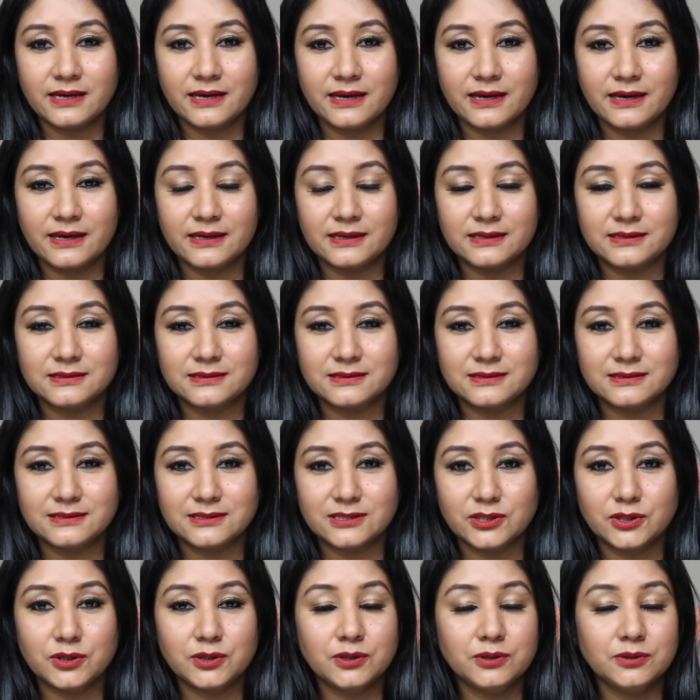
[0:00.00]

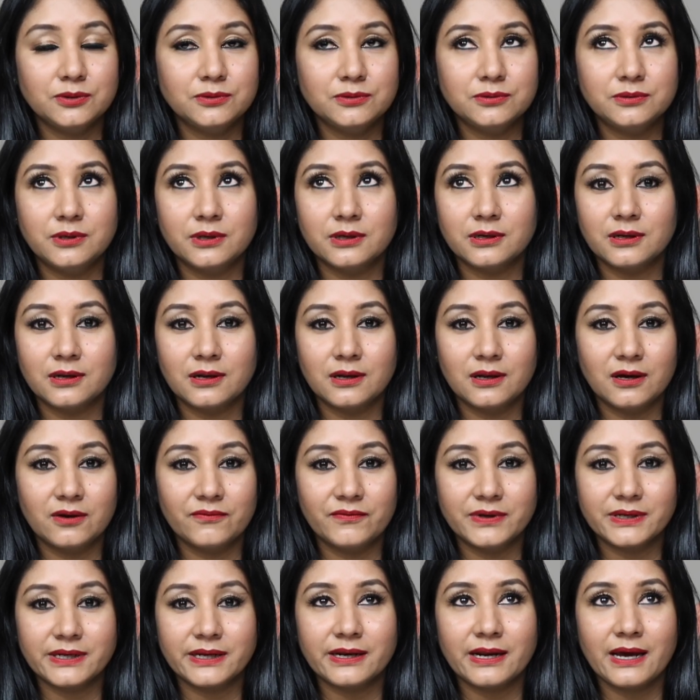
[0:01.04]
and you gonna
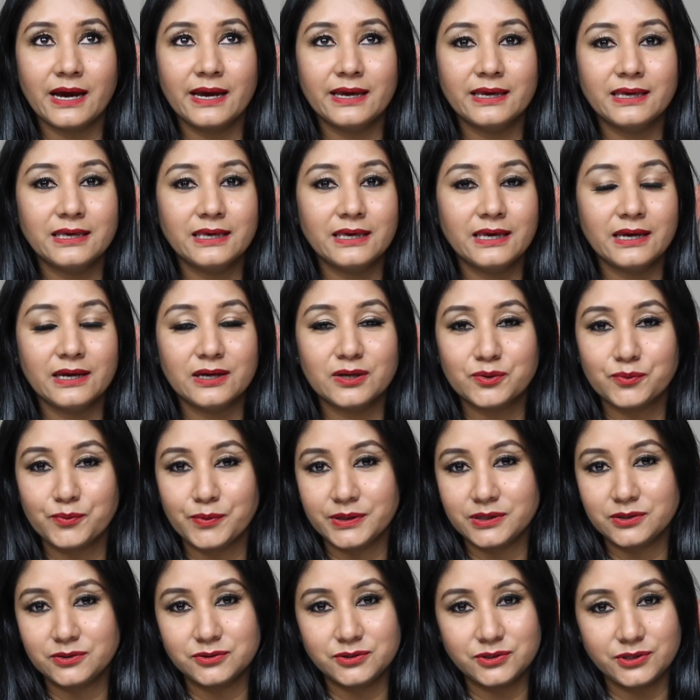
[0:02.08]
love it, and I can't
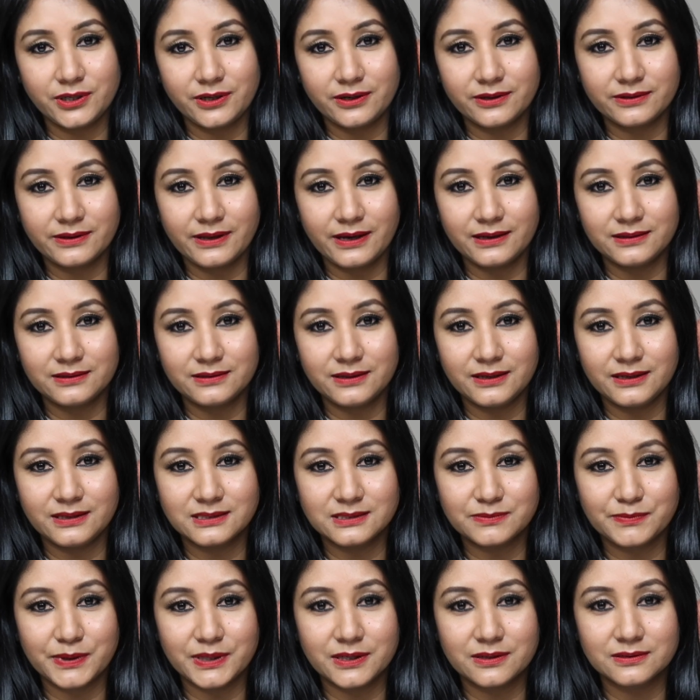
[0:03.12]
wait to share that
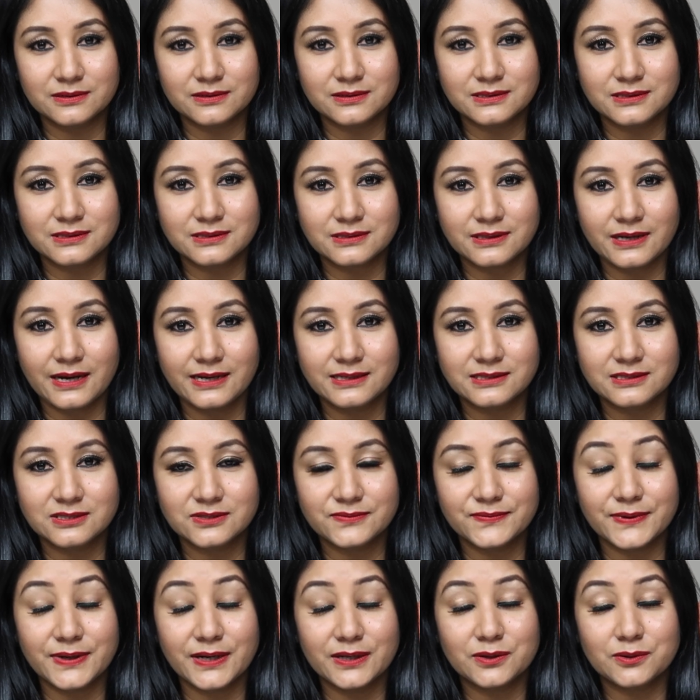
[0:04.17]
things, because I
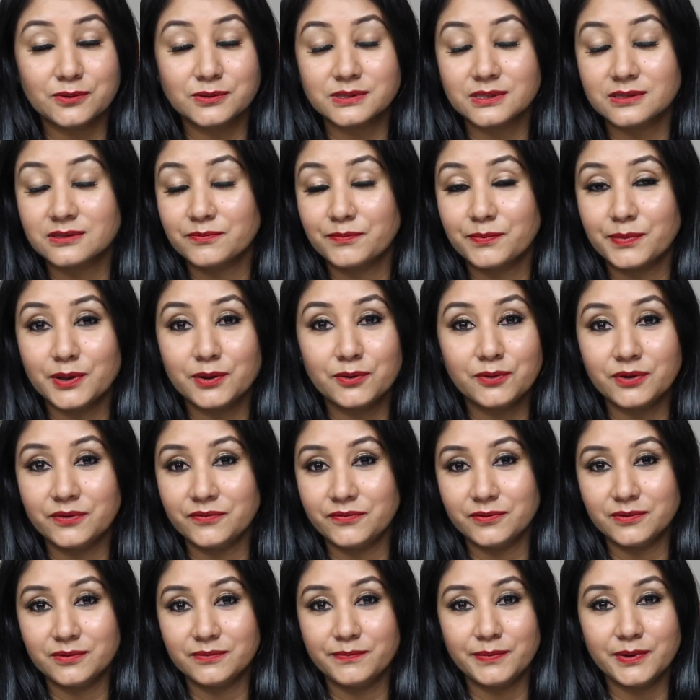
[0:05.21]
just feel those are the
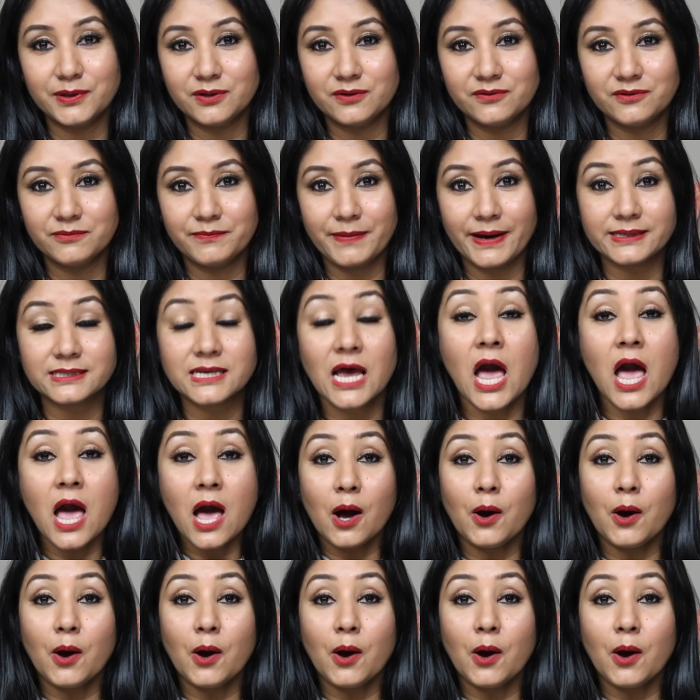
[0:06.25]
beautiful bags.